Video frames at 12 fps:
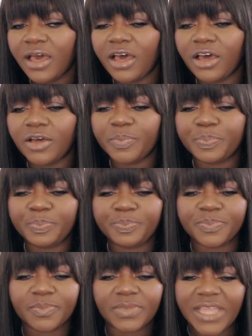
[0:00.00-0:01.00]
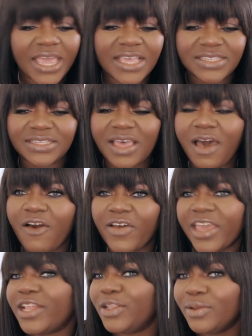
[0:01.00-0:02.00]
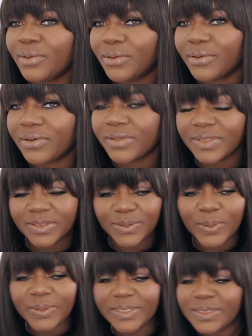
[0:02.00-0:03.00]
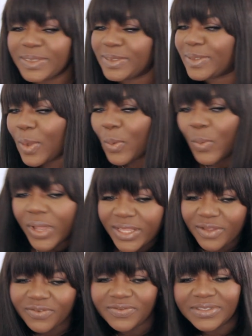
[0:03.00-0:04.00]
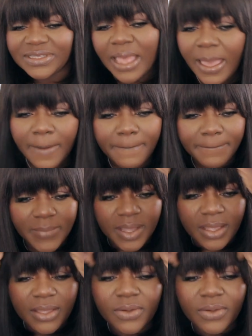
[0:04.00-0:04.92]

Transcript: hairstyle and look. So this is one of them.